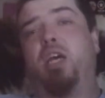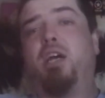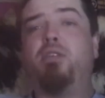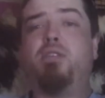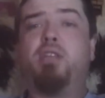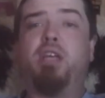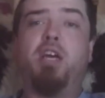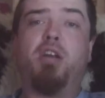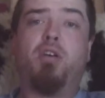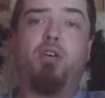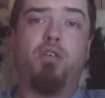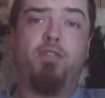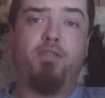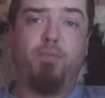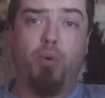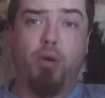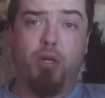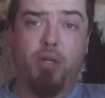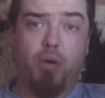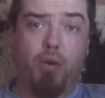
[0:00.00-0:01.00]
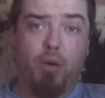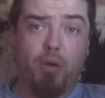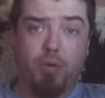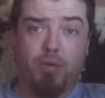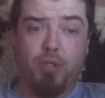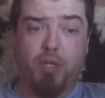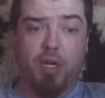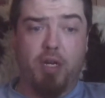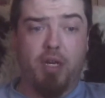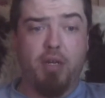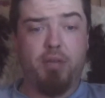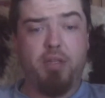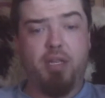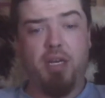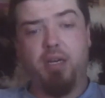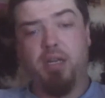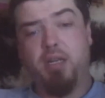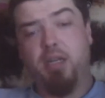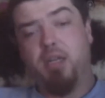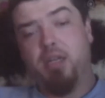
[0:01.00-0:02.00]
out there of what oils are out
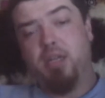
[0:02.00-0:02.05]
there.